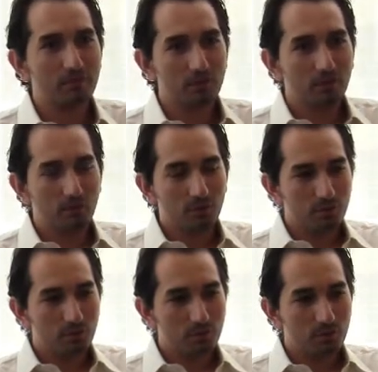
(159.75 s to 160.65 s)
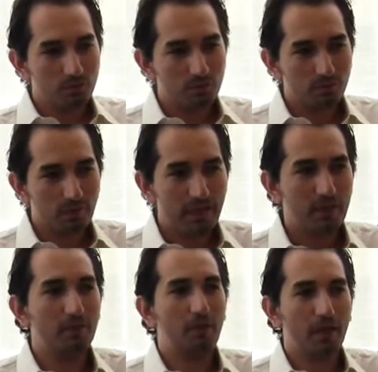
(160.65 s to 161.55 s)
go
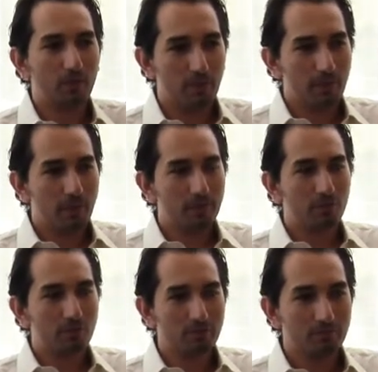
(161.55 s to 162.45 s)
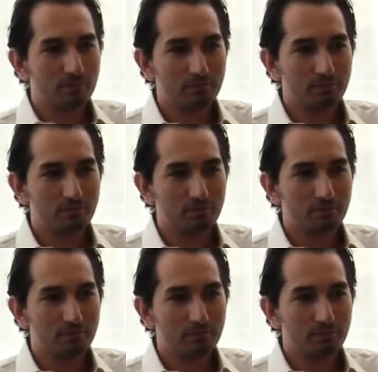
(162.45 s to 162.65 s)
way back when.